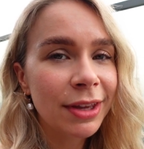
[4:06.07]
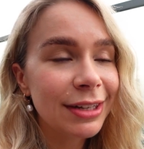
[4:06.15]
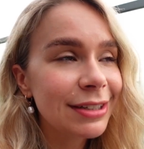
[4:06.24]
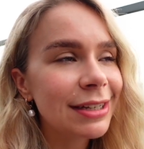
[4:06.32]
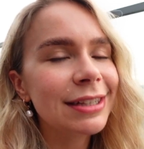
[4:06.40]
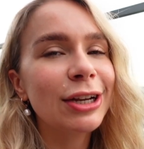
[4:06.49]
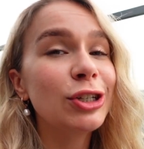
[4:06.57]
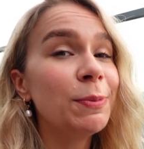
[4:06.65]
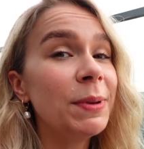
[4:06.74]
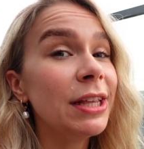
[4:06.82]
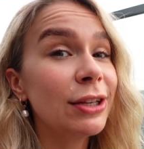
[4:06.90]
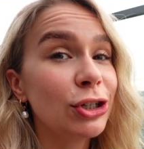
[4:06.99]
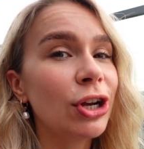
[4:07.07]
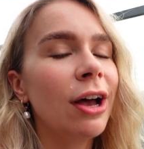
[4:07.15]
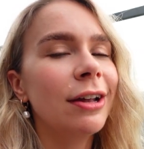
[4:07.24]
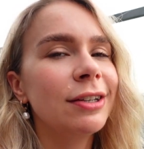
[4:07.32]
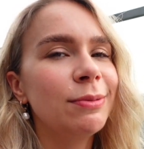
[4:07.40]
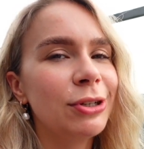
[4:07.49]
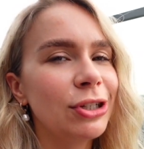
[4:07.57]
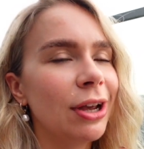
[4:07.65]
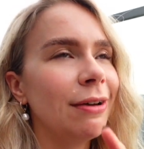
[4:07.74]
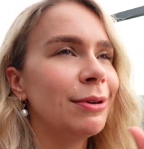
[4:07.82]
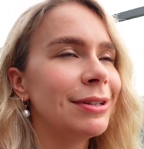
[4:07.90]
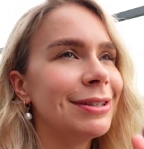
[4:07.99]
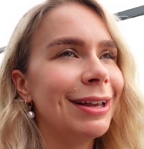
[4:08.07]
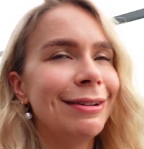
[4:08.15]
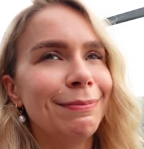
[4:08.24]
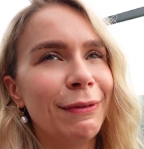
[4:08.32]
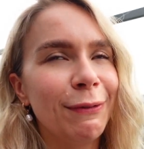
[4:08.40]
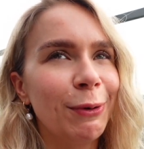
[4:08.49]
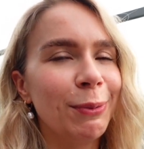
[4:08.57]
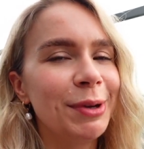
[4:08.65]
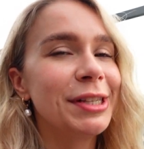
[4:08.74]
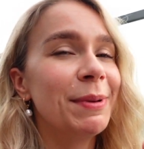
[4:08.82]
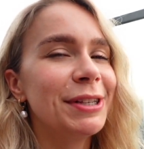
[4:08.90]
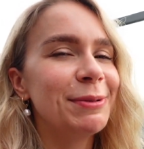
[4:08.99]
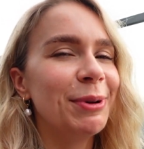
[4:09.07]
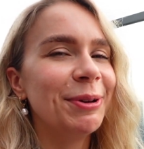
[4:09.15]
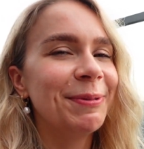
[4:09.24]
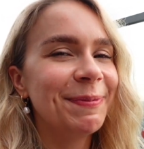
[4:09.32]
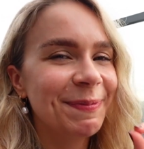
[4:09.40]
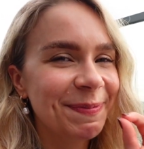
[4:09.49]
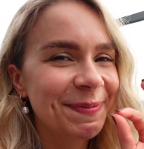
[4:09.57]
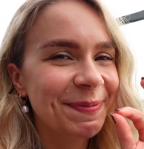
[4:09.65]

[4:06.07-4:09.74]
It does actually beat the Shard, which I would have said before was the best one.